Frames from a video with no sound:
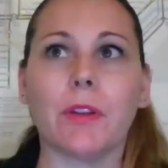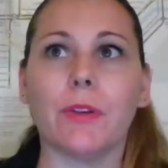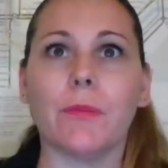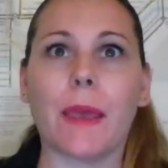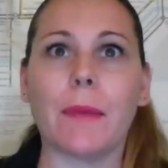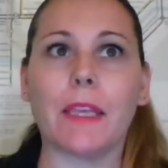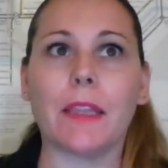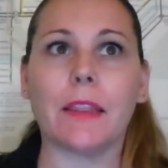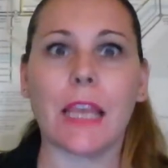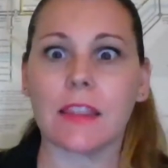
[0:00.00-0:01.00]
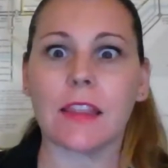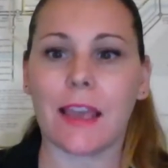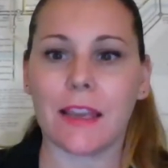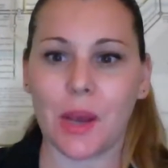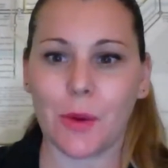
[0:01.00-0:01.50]
who maybe think that
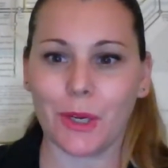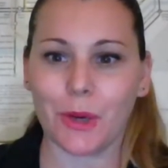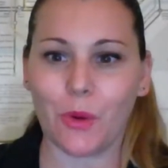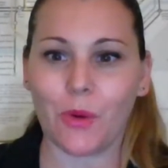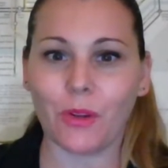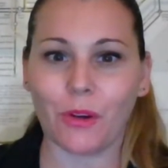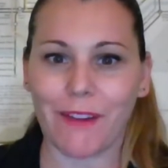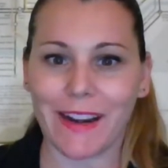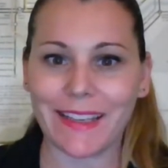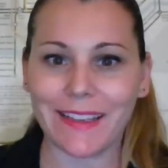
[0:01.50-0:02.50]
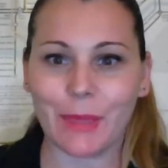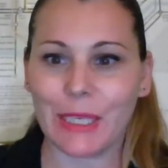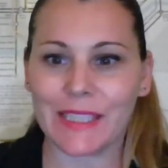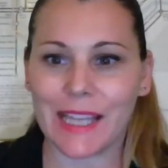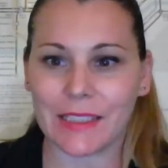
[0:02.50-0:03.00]
they know it all already,
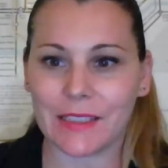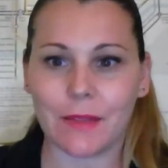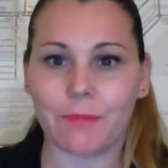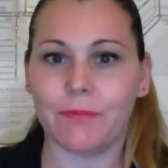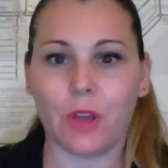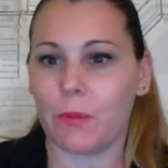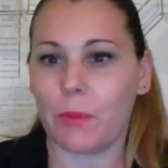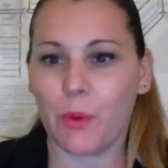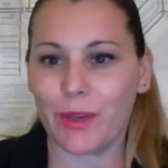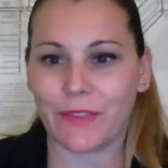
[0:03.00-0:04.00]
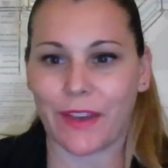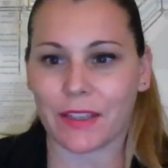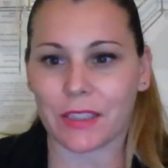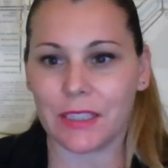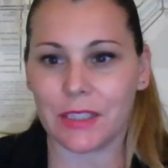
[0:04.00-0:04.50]
because that's not the point of
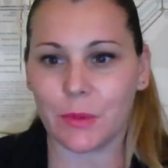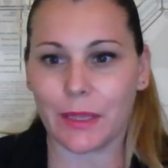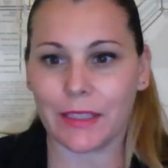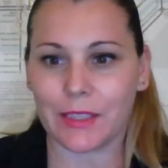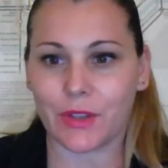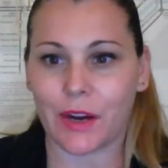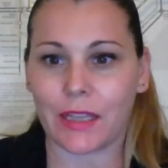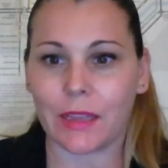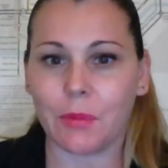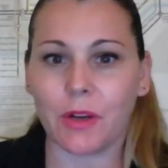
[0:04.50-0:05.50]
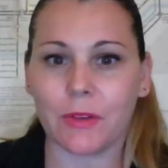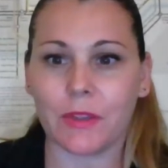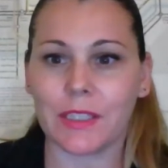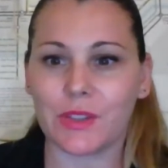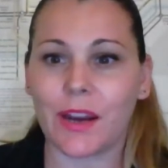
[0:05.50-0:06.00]
actually doing this training. The point of
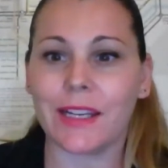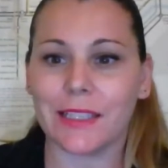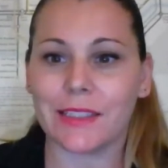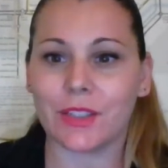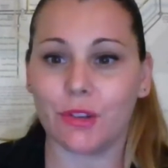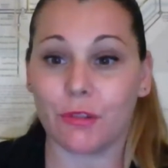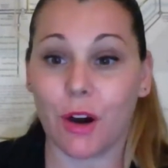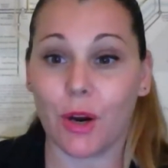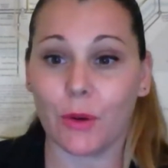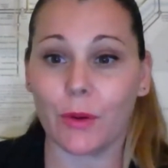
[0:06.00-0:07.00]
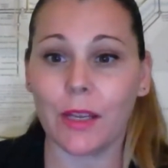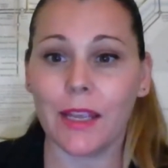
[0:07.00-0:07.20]
doing this training is to grow.